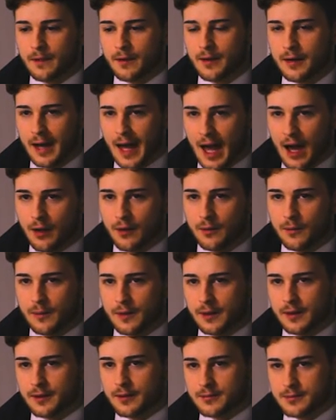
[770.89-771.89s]
now
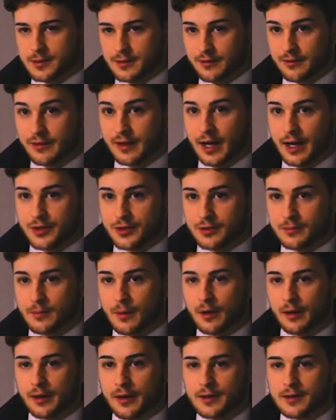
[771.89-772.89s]
when it comes to financial
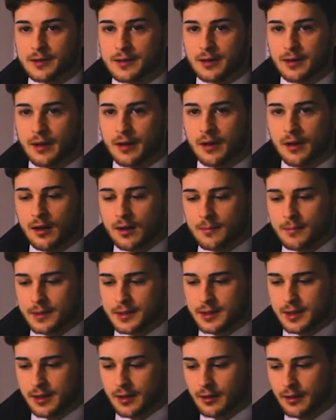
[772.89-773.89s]
markets and
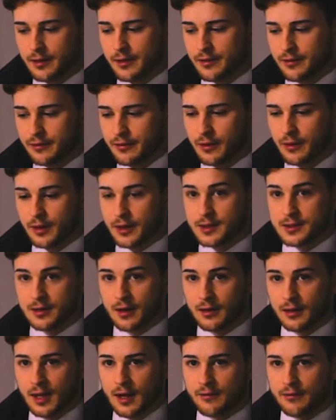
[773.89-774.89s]
particularly the focus
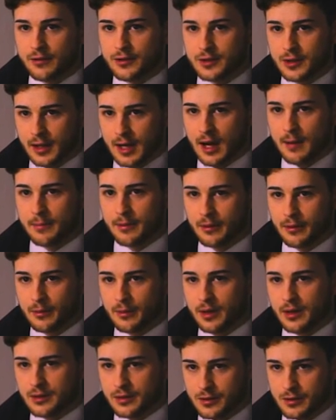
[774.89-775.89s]
on leverage and capital
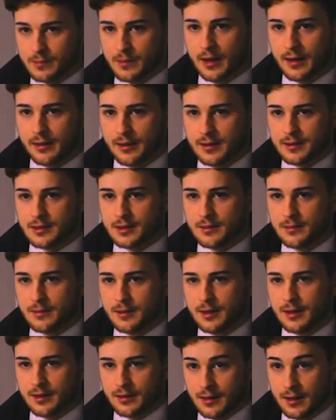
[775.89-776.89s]
ratios by the ECB
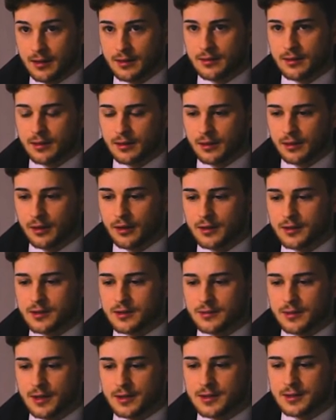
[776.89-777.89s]
and, and, and current
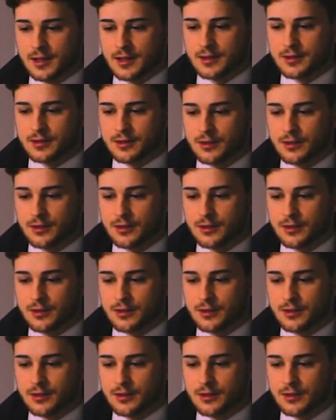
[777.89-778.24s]
stress tests.